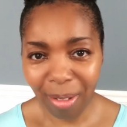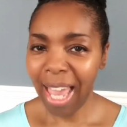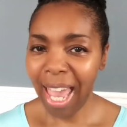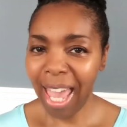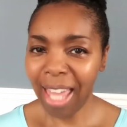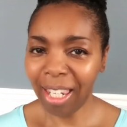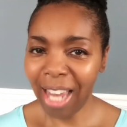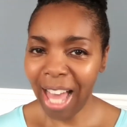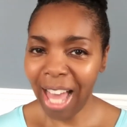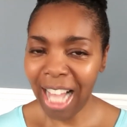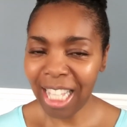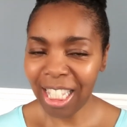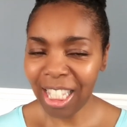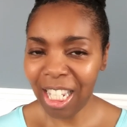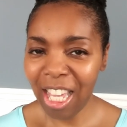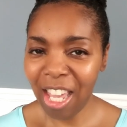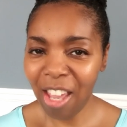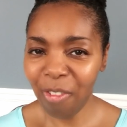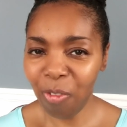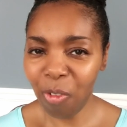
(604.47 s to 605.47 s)
And
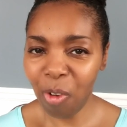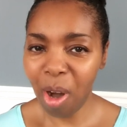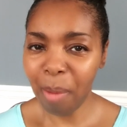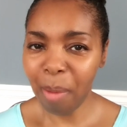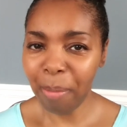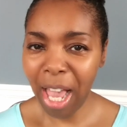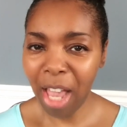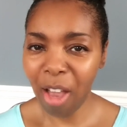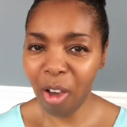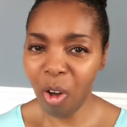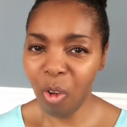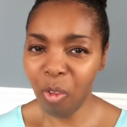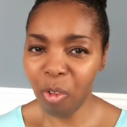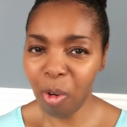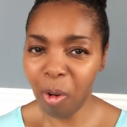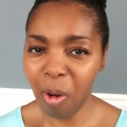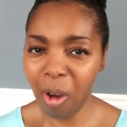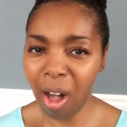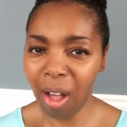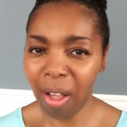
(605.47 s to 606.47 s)
lastly, for my
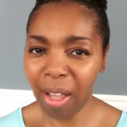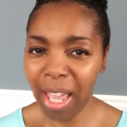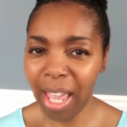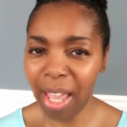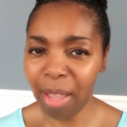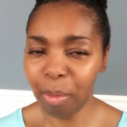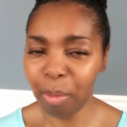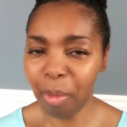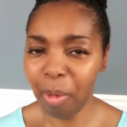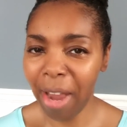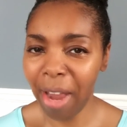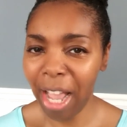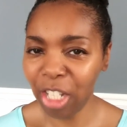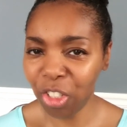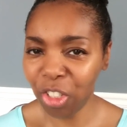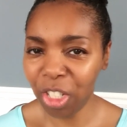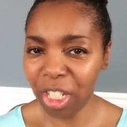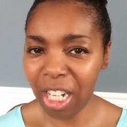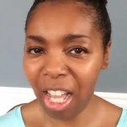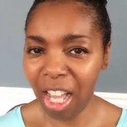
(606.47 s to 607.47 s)
overall
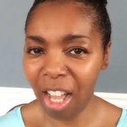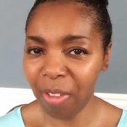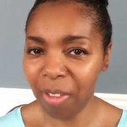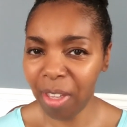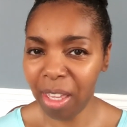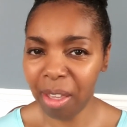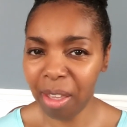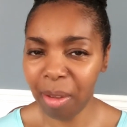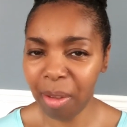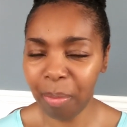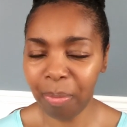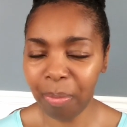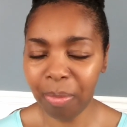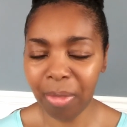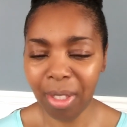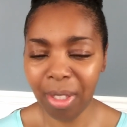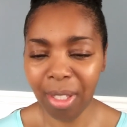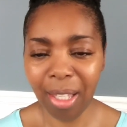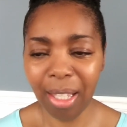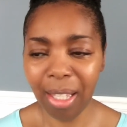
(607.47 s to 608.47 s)
impression of him,